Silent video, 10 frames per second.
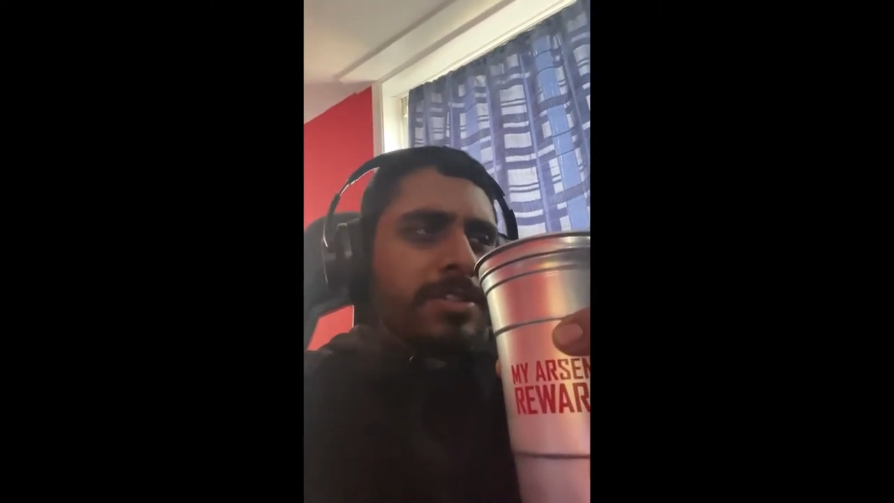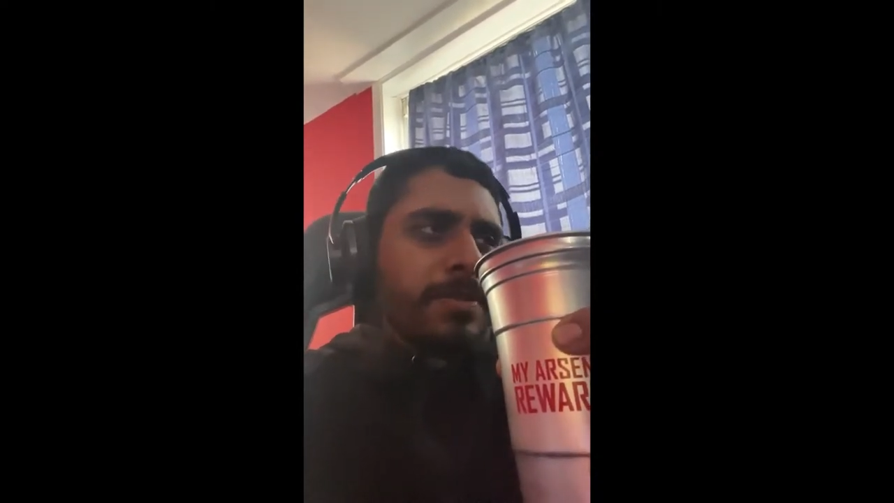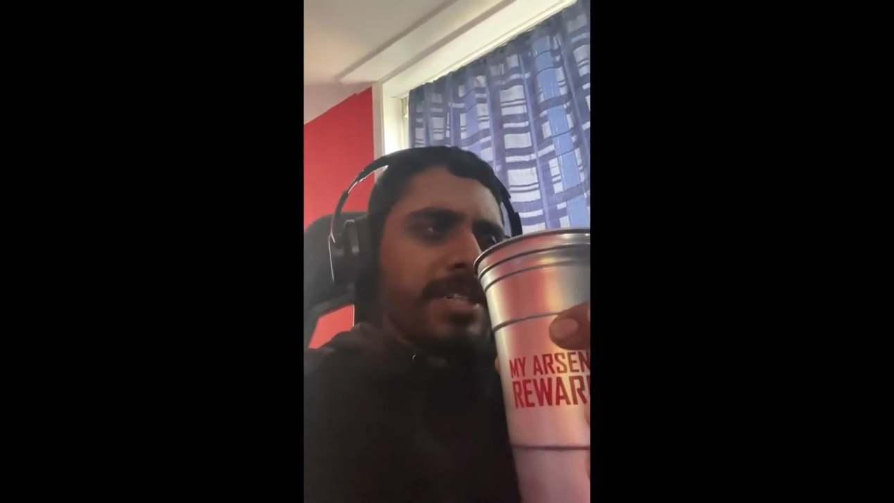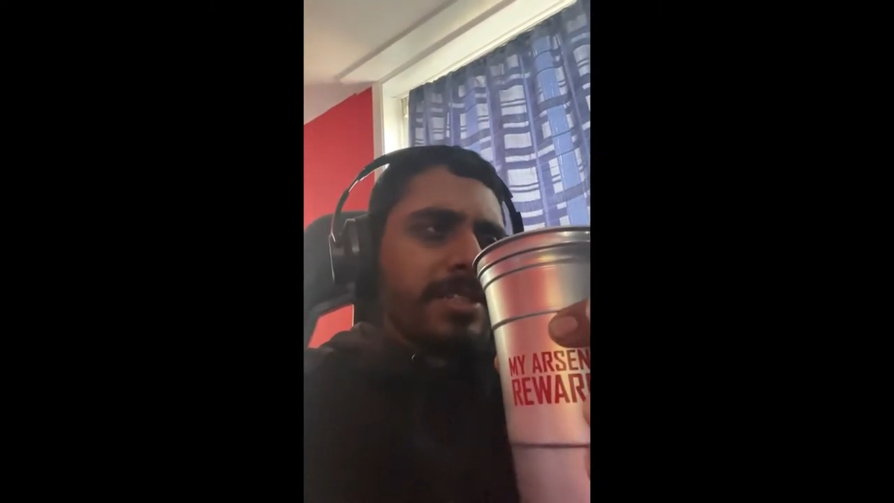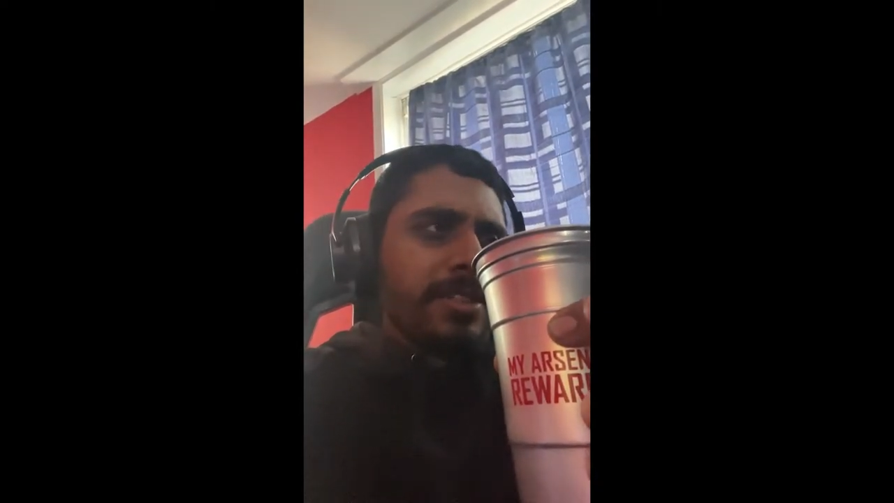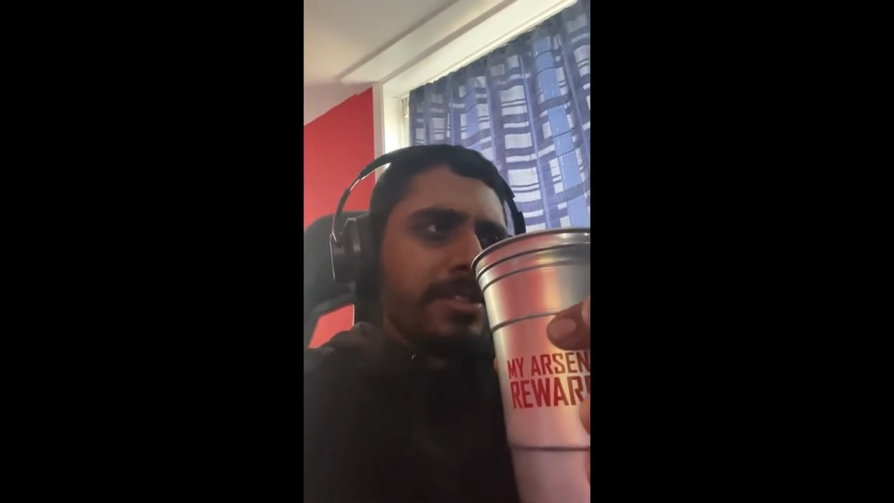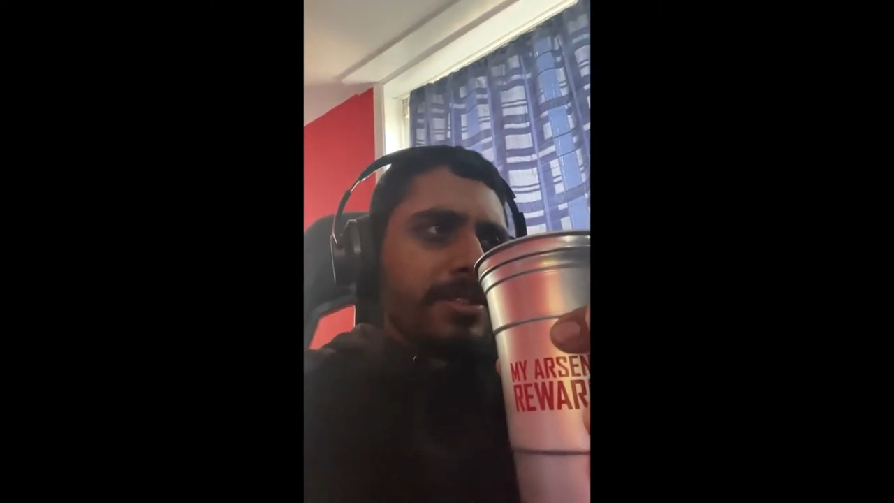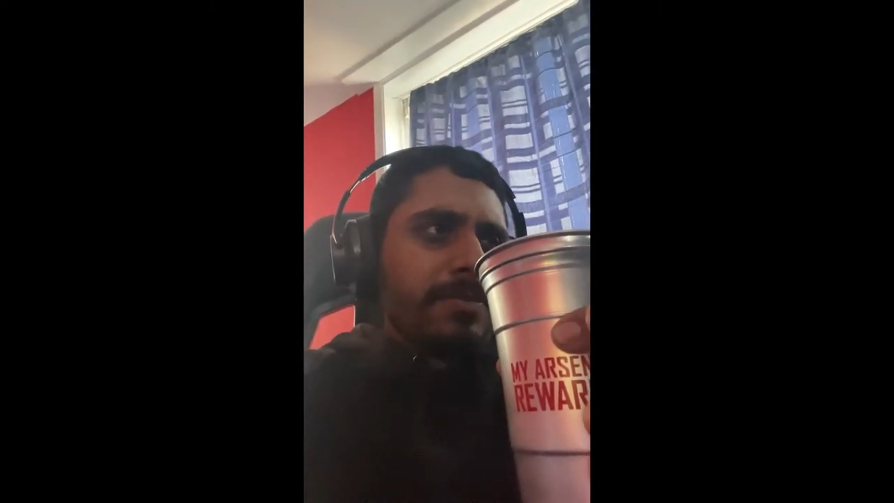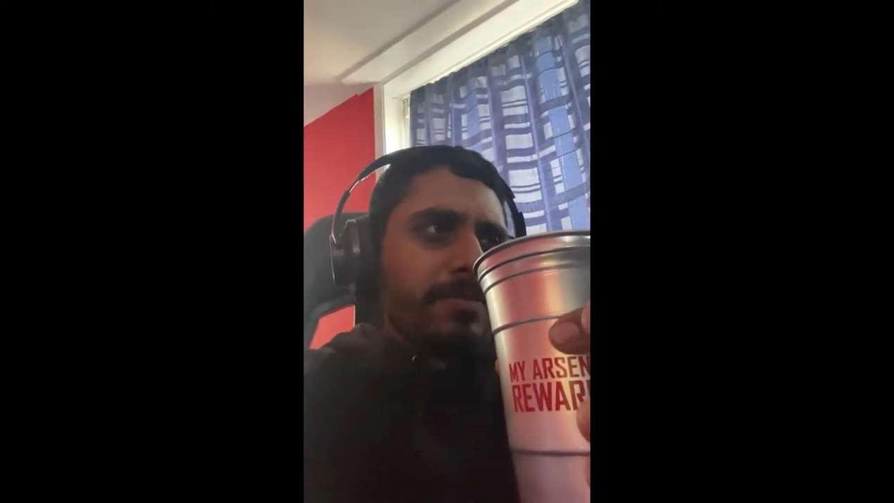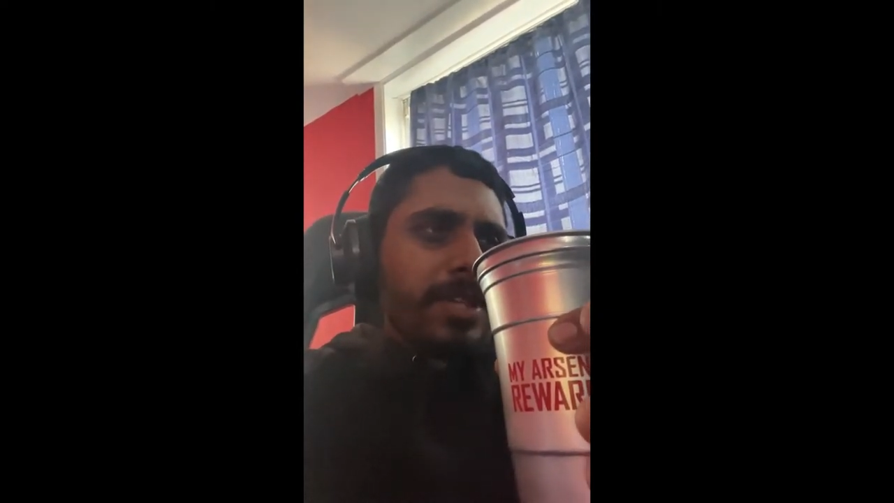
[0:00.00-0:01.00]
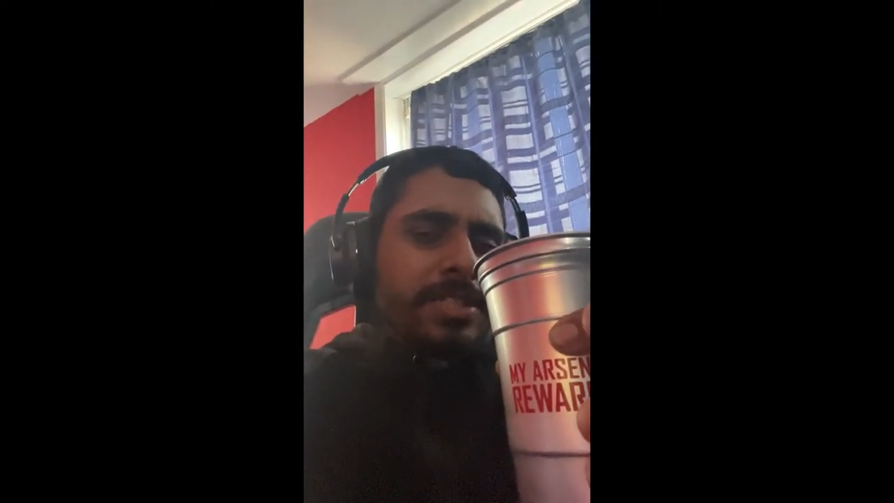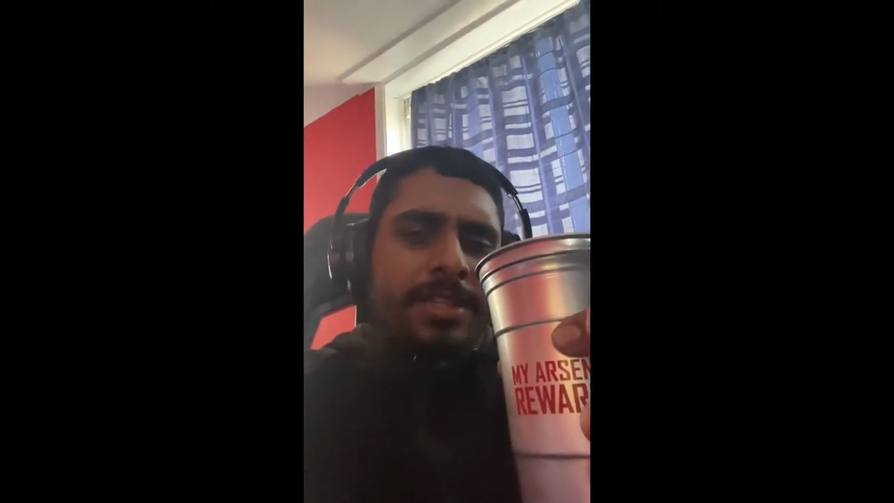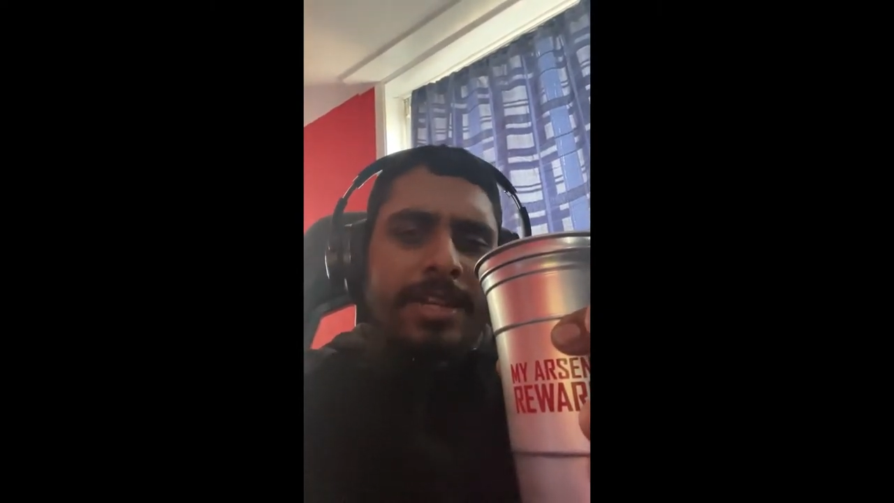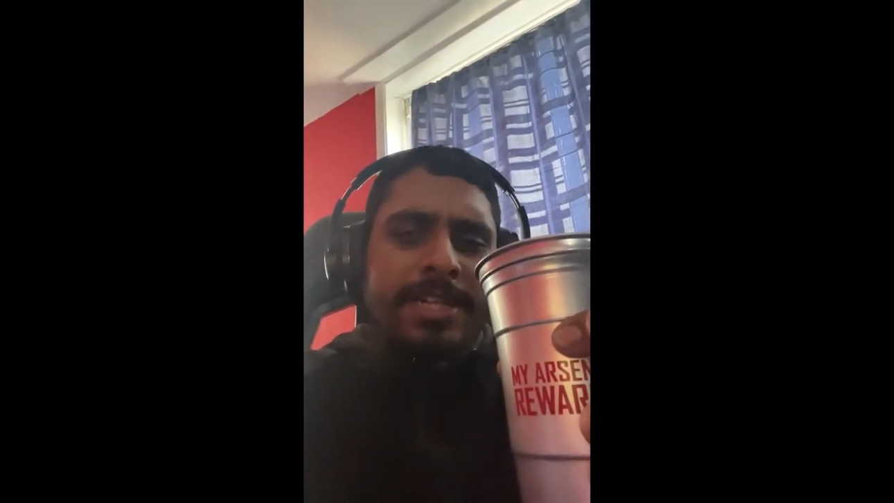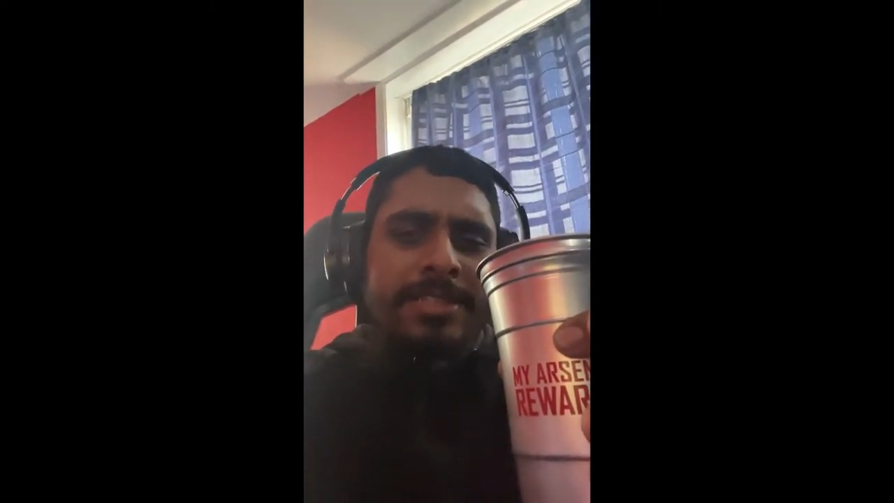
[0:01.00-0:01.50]
bed. It's a
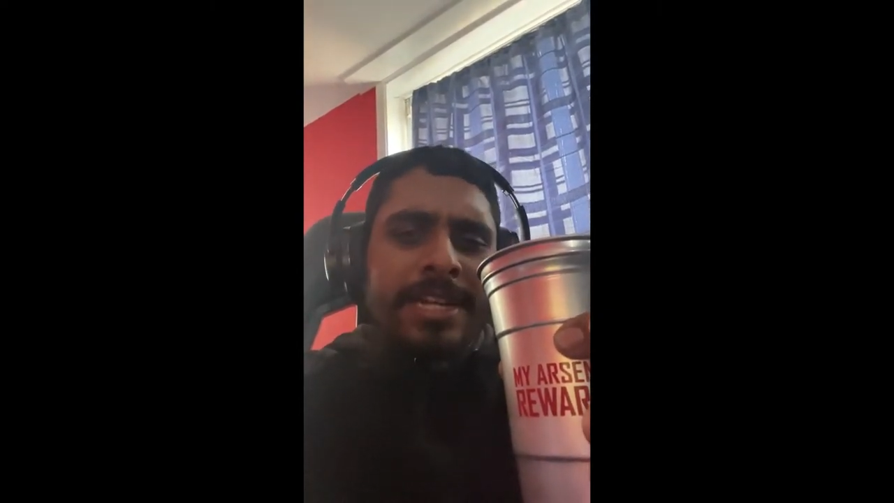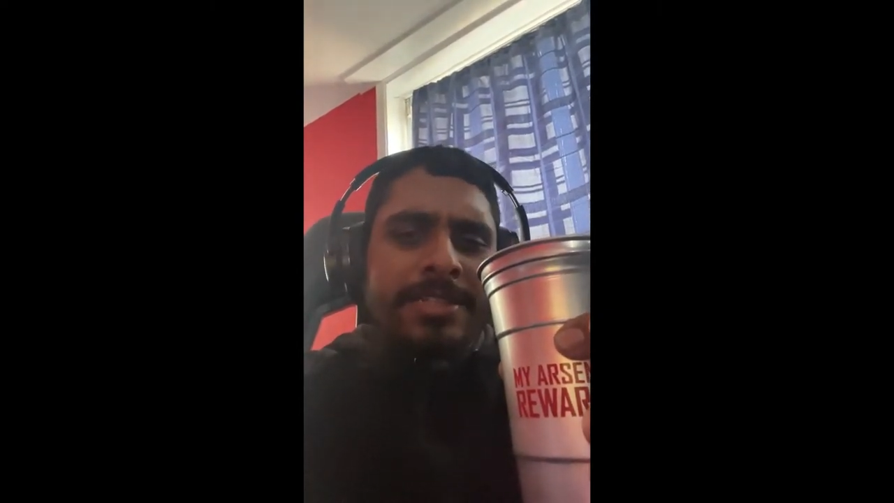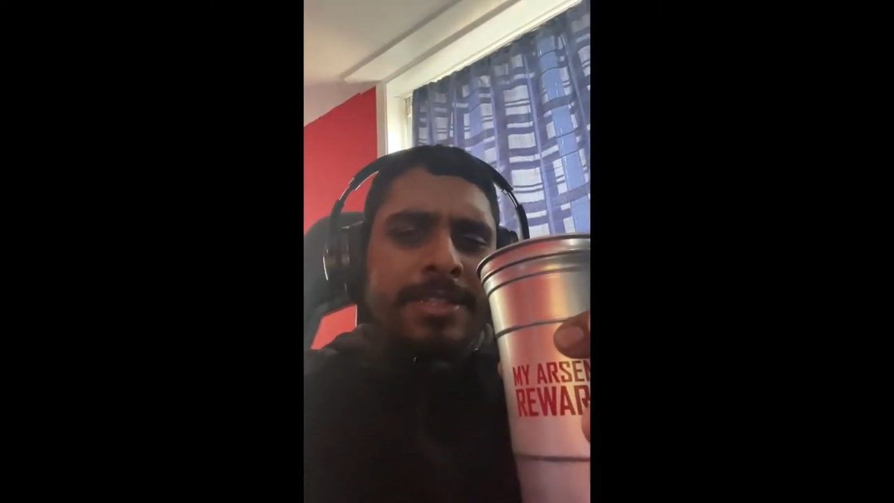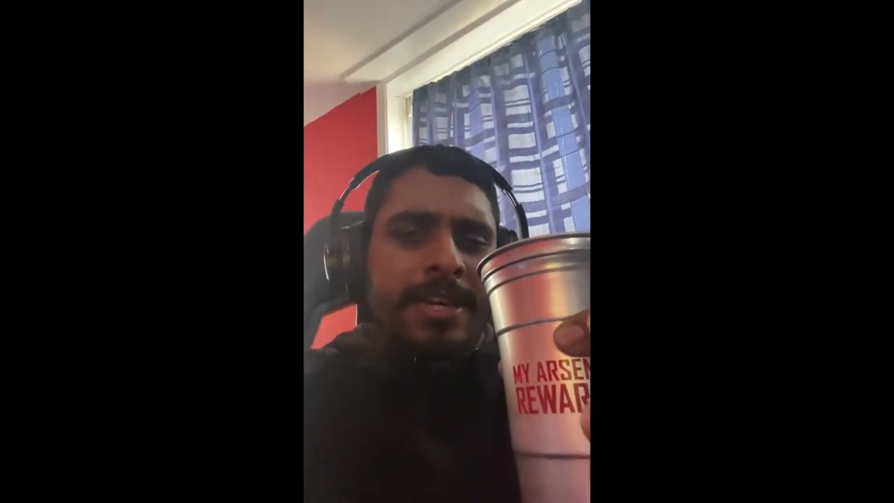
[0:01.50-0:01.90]
nice Saturday.